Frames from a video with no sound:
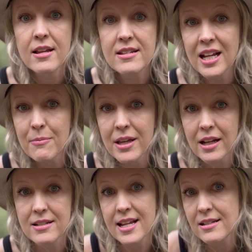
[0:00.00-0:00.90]
Take a
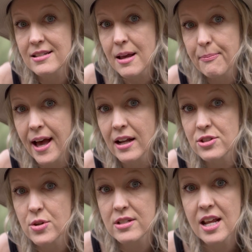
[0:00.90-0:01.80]
minute, take a step back
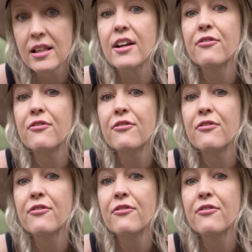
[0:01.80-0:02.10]
so you can take